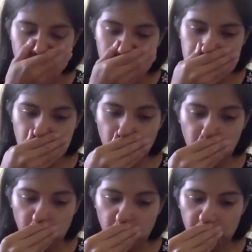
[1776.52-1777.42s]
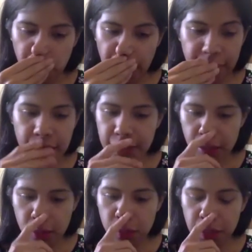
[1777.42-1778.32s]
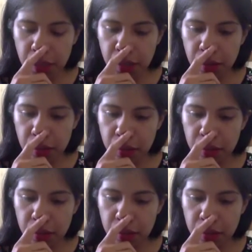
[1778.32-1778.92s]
So I think that would be